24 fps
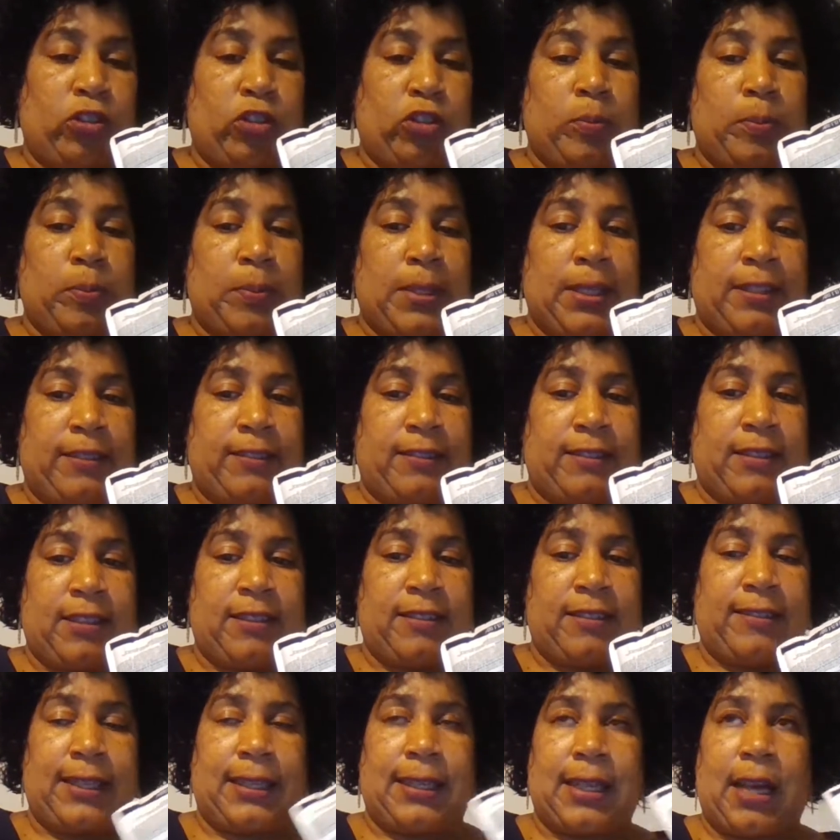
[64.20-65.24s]
to mix
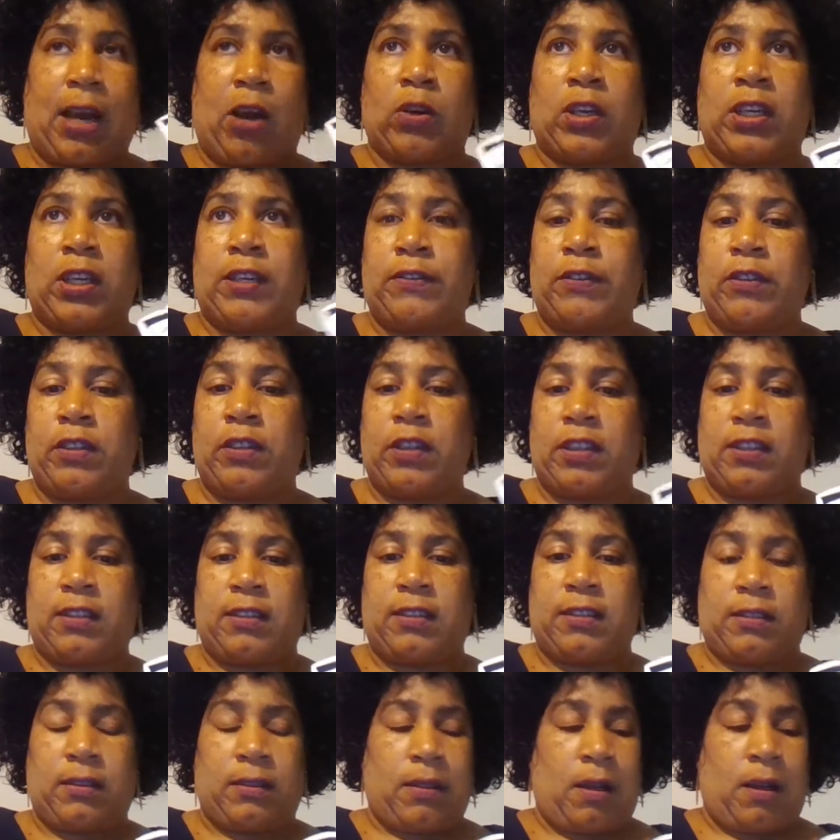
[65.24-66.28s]
this, and I'll give you the
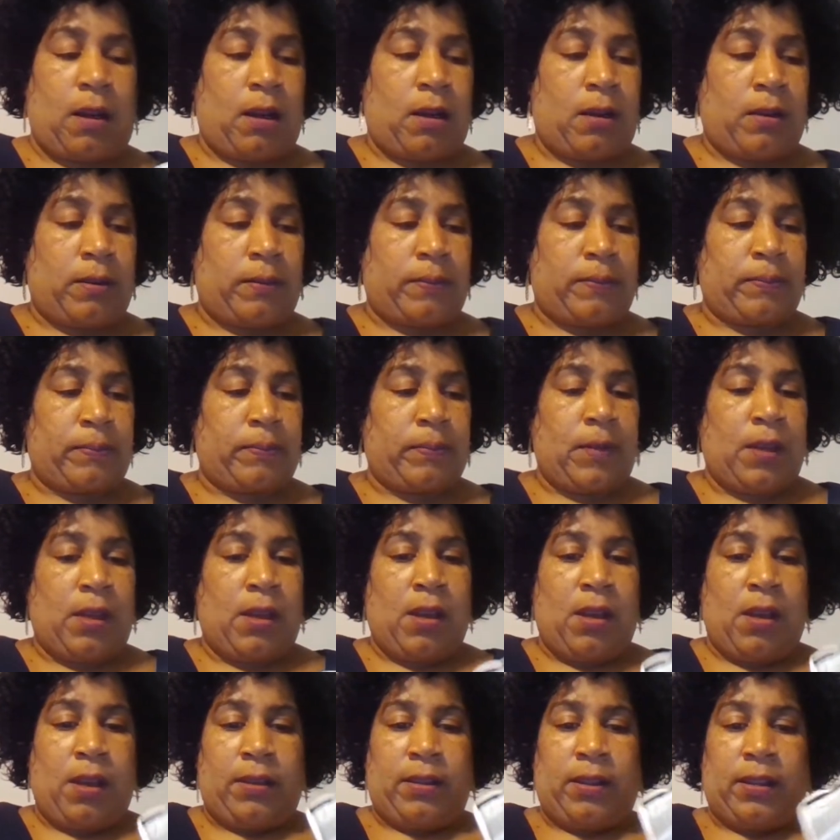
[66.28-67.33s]

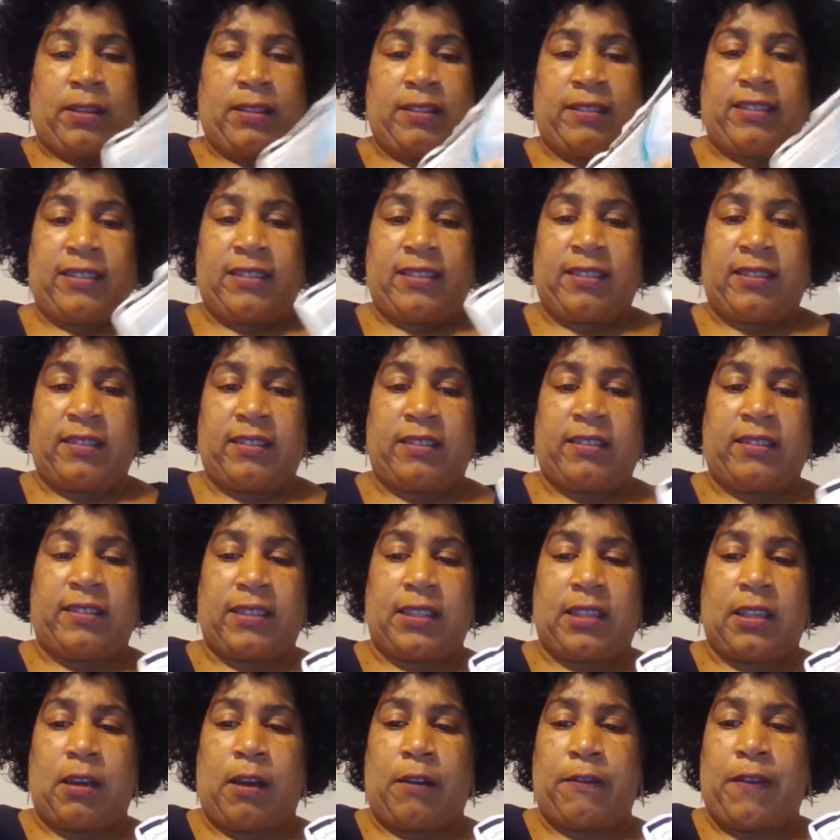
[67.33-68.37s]

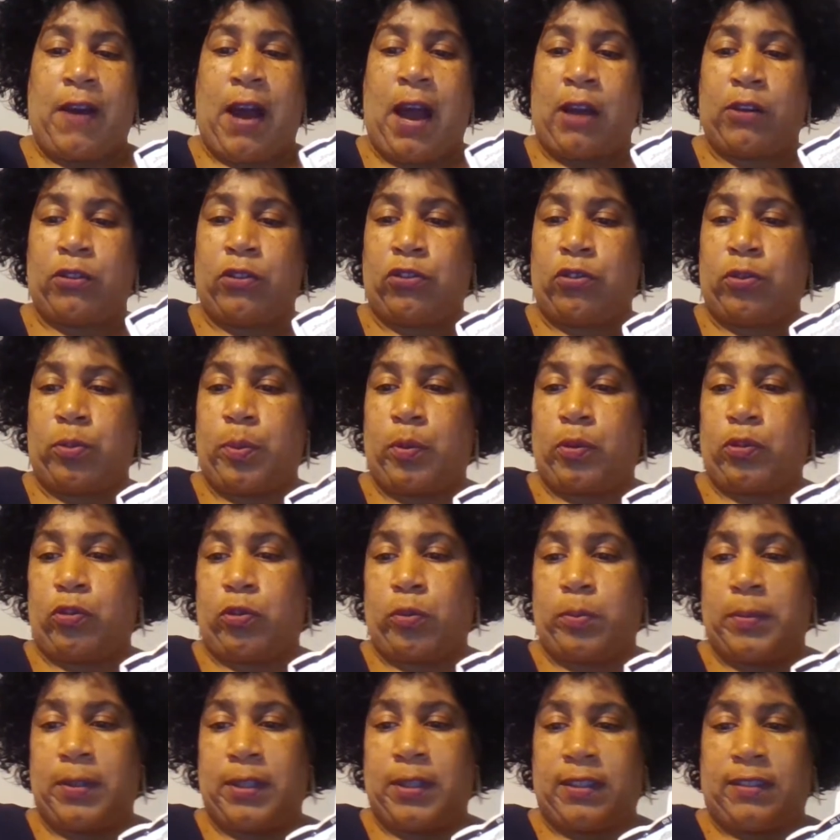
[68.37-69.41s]
consistency of how you're supposed
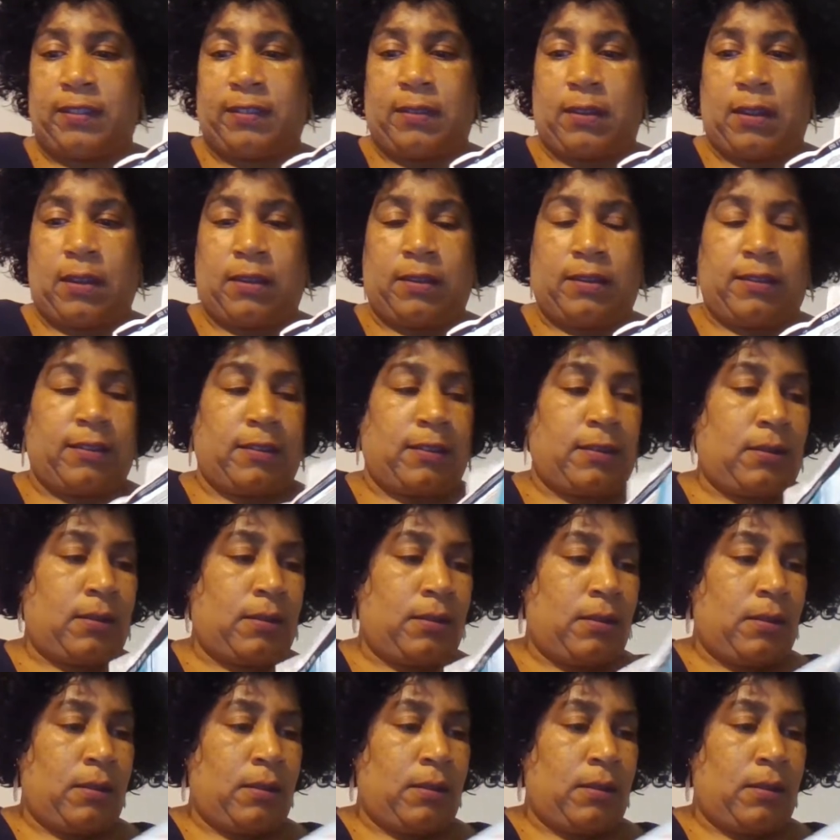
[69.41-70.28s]
to mix this,